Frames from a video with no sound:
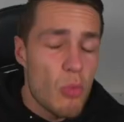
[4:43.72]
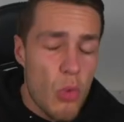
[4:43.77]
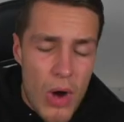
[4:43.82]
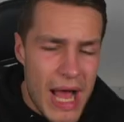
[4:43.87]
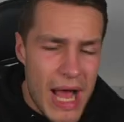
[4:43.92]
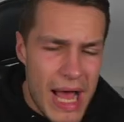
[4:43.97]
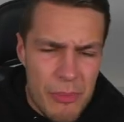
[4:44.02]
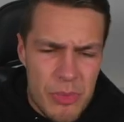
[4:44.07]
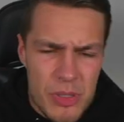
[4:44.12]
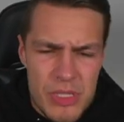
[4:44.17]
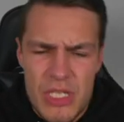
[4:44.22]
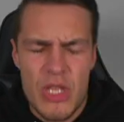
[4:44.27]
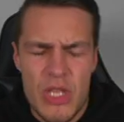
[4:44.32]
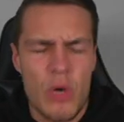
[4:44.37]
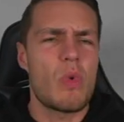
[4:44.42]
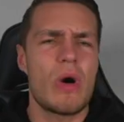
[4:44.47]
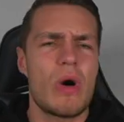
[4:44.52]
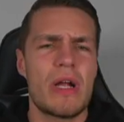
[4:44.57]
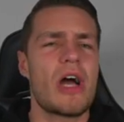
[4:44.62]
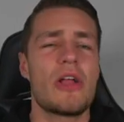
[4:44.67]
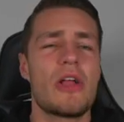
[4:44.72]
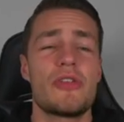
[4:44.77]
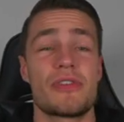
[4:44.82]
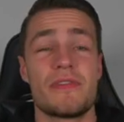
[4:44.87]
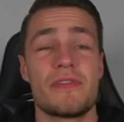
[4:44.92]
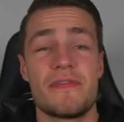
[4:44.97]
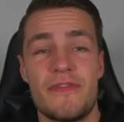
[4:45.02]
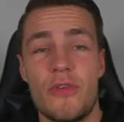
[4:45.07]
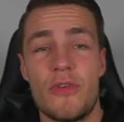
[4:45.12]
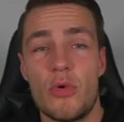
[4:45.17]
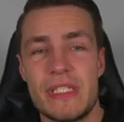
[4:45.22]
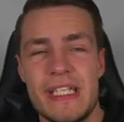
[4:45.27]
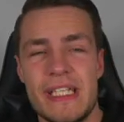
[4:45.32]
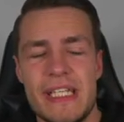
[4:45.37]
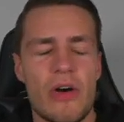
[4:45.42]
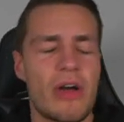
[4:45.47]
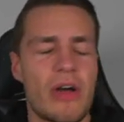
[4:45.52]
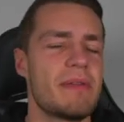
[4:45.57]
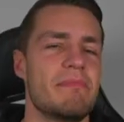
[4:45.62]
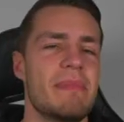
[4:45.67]
what happened to the
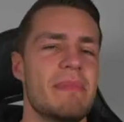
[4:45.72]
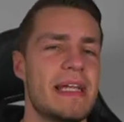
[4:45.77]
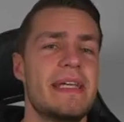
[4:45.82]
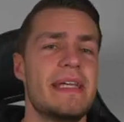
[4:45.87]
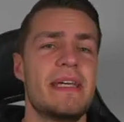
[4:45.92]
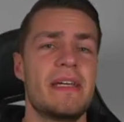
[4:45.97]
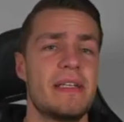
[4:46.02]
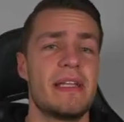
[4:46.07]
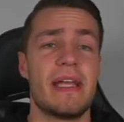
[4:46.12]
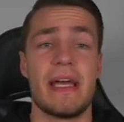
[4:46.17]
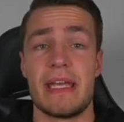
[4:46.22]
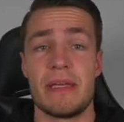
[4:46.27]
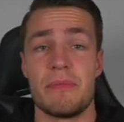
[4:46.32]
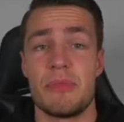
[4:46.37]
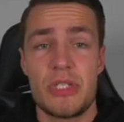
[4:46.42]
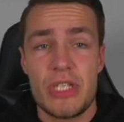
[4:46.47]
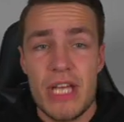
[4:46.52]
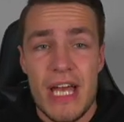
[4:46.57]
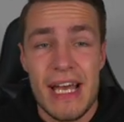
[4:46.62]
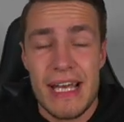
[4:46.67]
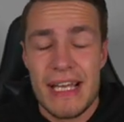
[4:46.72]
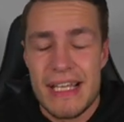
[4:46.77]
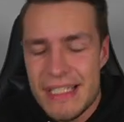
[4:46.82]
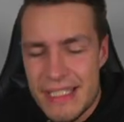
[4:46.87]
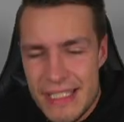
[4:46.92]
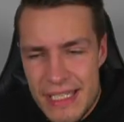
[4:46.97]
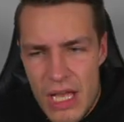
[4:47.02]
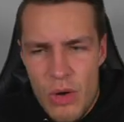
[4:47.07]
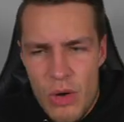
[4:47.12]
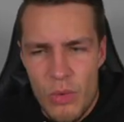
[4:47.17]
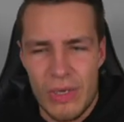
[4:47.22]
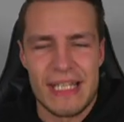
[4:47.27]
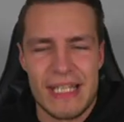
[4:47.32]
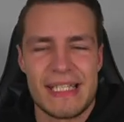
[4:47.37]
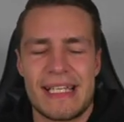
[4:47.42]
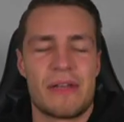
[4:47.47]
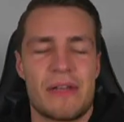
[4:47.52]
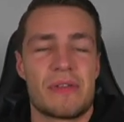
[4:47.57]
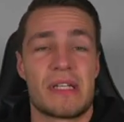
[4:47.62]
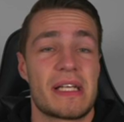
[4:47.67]
149 million APE shares? Well, it
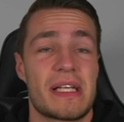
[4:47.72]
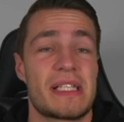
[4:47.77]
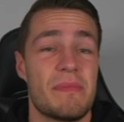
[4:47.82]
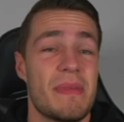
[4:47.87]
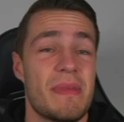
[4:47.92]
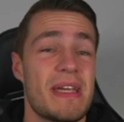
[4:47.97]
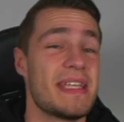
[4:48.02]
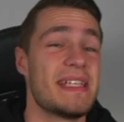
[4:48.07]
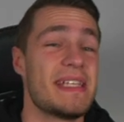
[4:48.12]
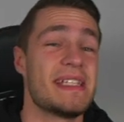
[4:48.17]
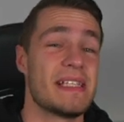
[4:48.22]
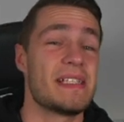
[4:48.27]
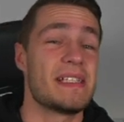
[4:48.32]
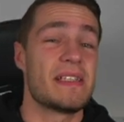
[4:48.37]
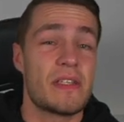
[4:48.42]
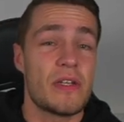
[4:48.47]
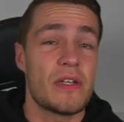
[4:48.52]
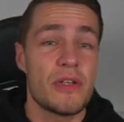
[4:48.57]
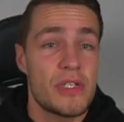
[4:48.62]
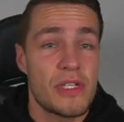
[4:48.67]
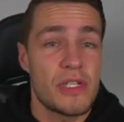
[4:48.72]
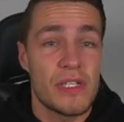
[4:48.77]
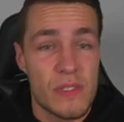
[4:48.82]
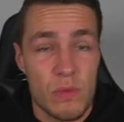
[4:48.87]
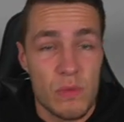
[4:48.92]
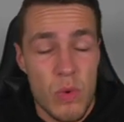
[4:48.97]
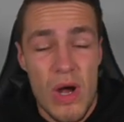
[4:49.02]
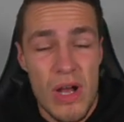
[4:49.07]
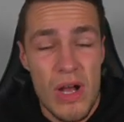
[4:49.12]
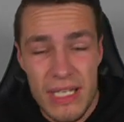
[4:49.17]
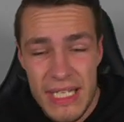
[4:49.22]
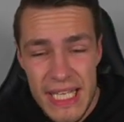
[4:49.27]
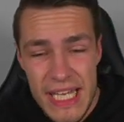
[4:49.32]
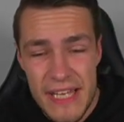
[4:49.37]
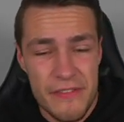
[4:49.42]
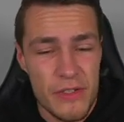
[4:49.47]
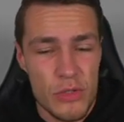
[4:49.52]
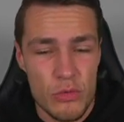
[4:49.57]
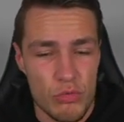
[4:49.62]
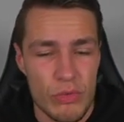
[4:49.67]
sounds like to me these institutions weren't
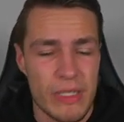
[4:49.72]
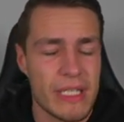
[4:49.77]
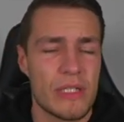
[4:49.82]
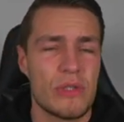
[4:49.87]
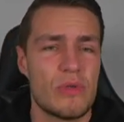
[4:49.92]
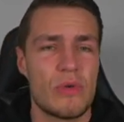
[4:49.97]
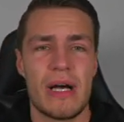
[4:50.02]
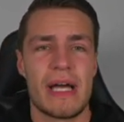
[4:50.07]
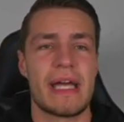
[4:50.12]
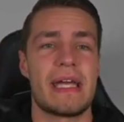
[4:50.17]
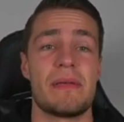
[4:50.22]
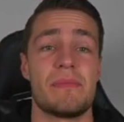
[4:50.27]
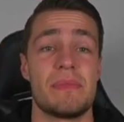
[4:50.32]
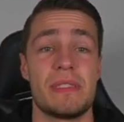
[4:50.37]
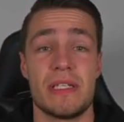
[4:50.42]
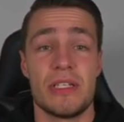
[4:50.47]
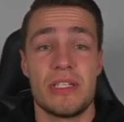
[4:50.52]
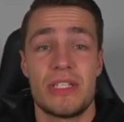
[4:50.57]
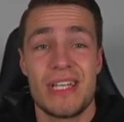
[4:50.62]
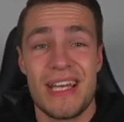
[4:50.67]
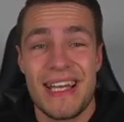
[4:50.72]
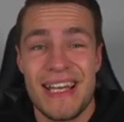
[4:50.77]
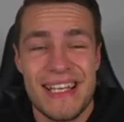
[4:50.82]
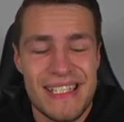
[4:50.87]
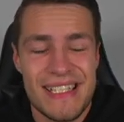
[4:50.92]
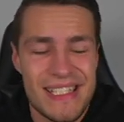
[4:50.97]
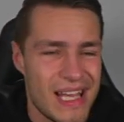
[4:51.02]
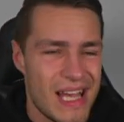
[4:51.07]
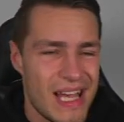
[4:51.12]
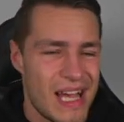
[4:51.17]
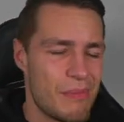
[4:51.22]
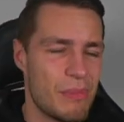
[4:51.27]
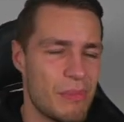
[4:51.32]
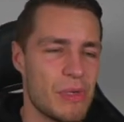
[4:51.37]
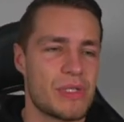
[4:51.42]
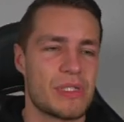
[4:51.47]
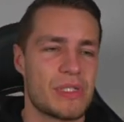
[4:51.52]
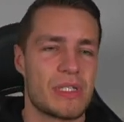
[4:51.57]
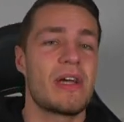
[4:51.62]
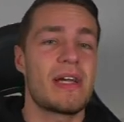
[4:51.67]
given real AMC shares,
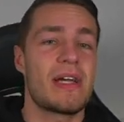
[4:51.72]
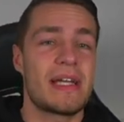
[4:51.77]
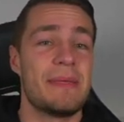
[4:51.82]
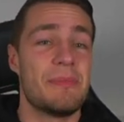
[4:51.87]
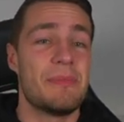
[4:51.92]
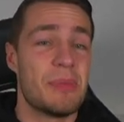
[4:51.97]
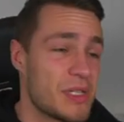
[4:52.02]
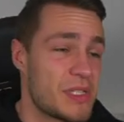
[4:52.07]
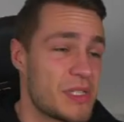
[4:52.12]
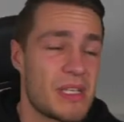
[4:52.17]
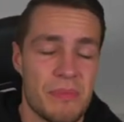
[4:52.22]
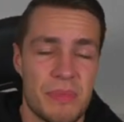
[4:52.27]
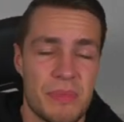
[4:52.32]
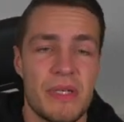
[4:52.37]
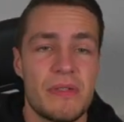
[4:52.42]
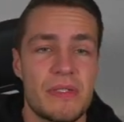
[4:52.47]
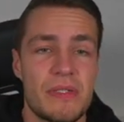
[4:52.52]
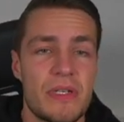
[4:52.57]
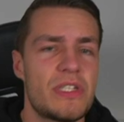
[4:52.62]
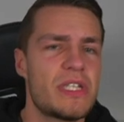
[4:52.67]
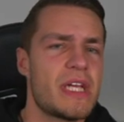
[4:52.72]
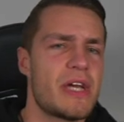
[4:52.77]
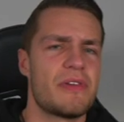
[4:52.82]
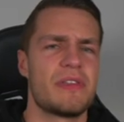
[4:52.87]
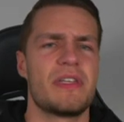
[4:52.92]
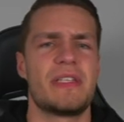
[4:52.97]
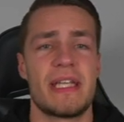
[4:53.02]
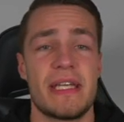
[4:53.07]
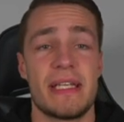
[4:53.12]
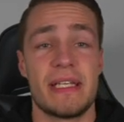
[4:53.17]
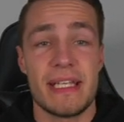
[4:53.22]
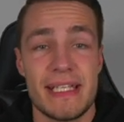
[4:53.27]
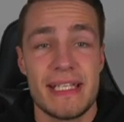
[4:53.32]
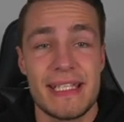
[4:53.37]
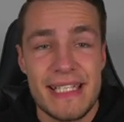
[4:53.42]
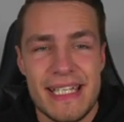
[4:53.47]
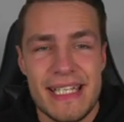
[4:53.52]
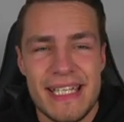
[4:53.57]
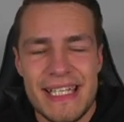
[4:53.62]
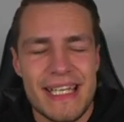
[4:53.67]
most likely because computers sharing the
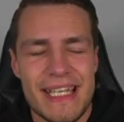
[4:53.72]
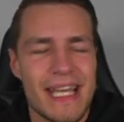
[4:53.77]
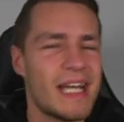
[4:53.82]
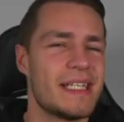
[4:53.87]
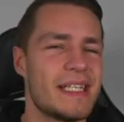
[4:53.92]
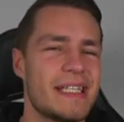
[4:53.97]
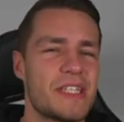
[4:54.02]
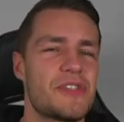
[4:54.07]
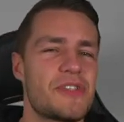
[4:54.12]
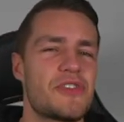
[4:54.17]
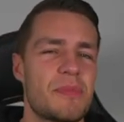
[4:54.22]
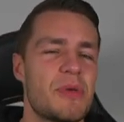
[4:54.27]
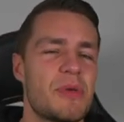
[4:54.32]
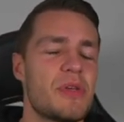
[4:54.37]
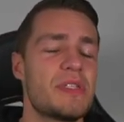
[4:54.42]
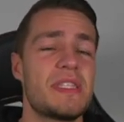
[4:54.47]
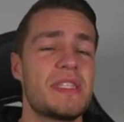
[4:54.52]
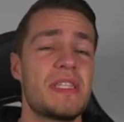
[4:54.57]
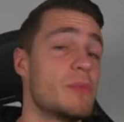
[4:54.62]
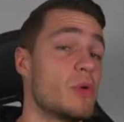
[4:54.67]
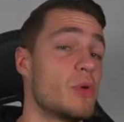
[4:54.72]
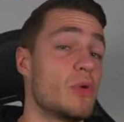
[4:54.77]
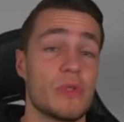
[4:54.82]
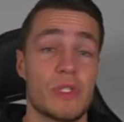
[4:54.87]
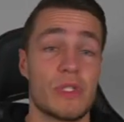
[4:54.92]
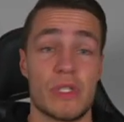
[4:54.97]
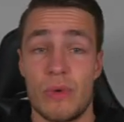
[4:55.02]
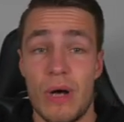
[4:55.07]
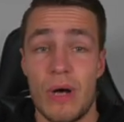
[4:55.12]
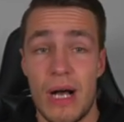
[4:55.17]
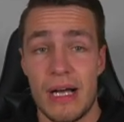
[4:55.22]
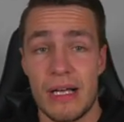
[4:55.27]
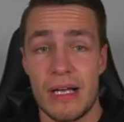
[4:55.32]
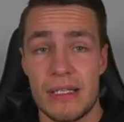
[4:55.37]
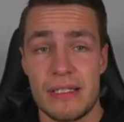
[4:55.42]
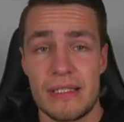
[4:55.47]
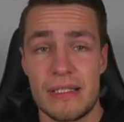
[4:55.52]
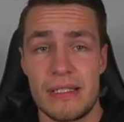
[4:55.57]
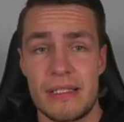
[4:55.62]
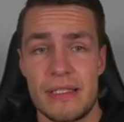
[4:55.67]
DTC distributed them all to
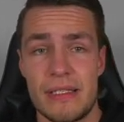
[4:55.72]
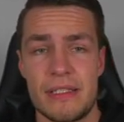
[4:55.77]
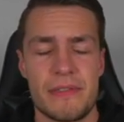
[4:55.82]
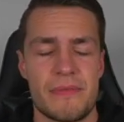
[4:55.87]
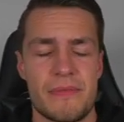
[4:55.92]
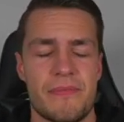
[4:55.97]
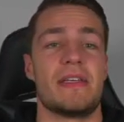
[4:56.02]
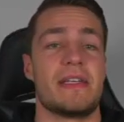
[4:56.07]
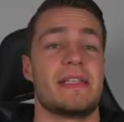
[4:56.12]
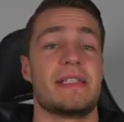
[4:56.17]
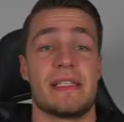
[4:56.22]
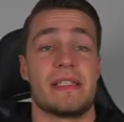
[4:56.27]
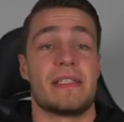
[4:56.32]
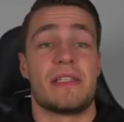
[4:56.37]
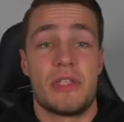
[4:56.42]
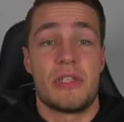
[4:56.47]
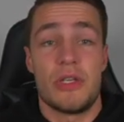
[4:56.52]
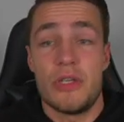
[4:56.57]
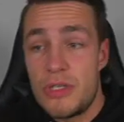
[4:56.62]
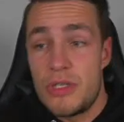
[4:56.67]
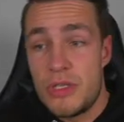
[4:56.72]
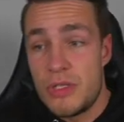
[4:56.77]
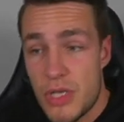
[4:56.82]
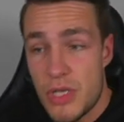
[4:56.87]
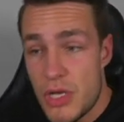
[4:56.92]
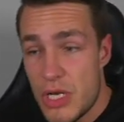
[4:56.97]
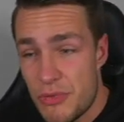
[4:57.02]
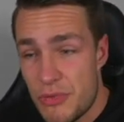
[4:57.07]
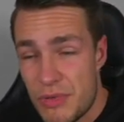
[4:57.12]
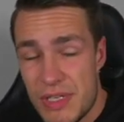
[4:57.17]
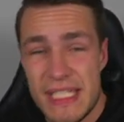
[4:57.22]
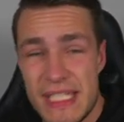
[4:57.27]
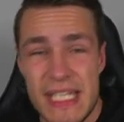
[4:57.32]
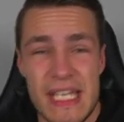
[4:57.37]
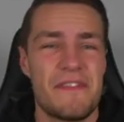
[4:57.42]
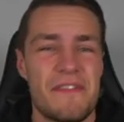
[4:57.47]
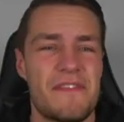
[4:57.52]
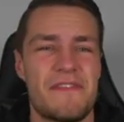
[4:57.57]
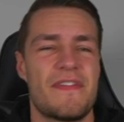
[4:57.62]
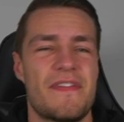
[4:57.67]
us. These institutions only
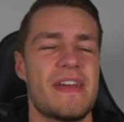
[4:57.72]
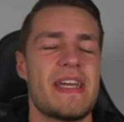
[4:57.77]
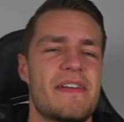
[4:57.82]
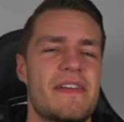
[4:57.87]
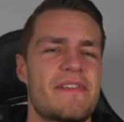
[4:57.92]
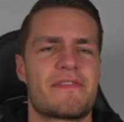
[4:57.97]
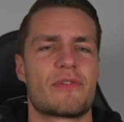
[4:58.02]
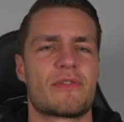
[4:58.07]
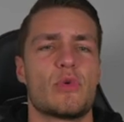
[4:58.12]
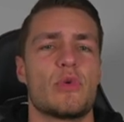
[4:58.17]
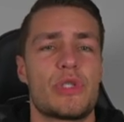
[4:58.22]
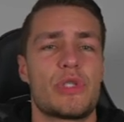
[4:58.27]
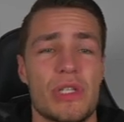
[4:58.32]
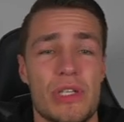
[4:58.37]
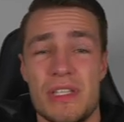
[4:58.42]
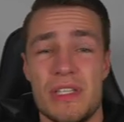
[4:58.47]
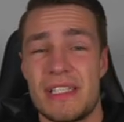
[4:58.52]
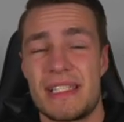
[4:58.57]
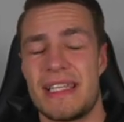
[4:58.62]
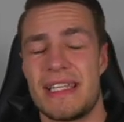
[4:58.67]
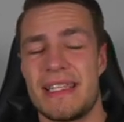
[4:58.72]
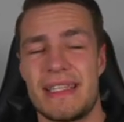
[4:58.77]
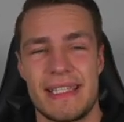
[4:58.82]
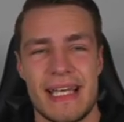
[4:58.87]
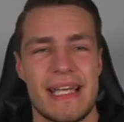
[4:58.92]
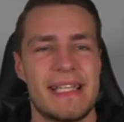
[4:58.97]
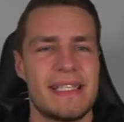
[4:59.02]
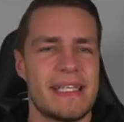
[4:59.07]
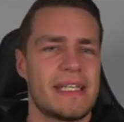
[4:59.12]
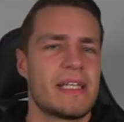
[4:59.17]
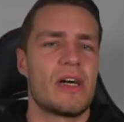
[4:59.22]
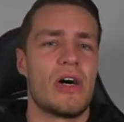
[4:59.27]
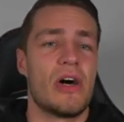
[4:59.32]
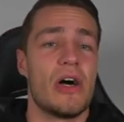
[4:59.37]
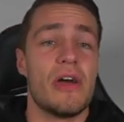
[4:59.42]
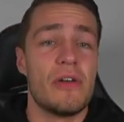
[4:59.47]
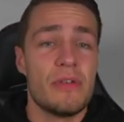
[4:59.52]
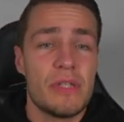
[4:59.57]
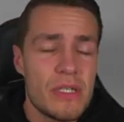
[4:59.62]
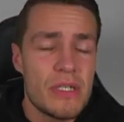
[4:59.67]
received fake fraudulent synthetic
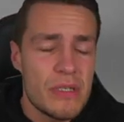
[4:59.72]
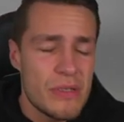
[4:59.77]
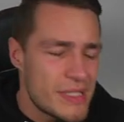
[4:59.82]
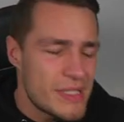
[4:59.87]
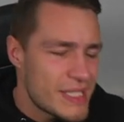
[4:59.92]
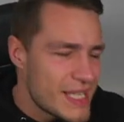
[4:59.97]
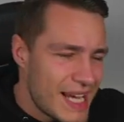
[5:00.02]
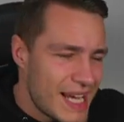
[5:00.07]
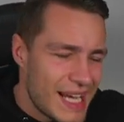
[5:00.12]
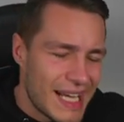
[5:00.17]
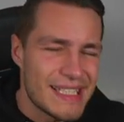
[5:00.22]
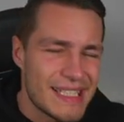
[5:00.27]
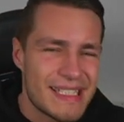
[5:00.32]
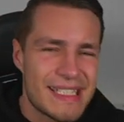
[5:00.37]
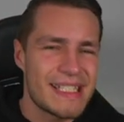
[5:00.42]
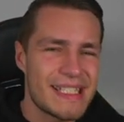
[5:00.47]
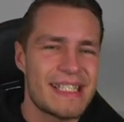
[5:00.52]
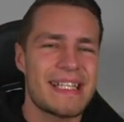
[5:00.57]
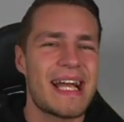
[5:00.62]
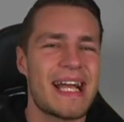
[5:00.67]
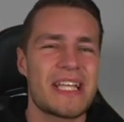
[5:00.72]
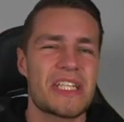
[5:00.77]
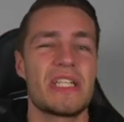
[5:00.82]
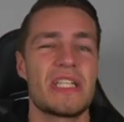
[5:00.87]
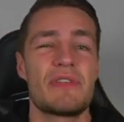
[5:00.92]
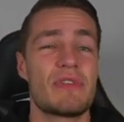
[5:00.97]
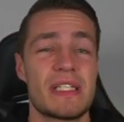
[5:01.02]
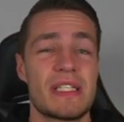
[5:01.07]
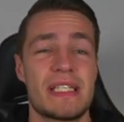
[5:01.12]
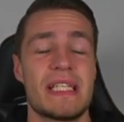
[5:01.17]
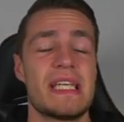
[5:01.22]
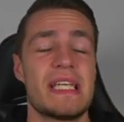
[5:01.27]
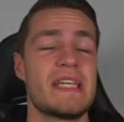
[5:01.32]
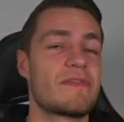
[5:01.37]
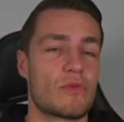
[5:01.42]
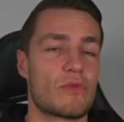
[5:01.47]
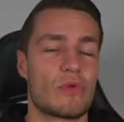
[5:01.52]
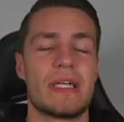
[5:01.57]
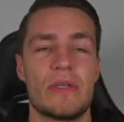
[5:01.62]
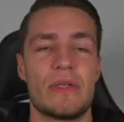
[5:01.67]
IOUs and didn't actually receive
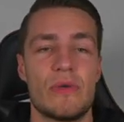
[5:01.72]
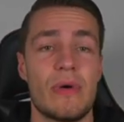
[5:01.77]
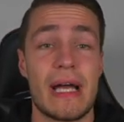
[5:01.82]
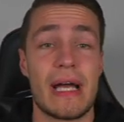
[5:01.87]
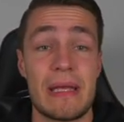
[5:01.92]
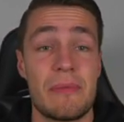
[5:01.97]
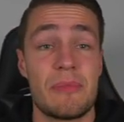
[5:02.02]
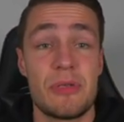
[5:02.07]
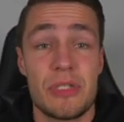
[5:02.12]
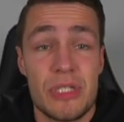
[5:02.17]
real ape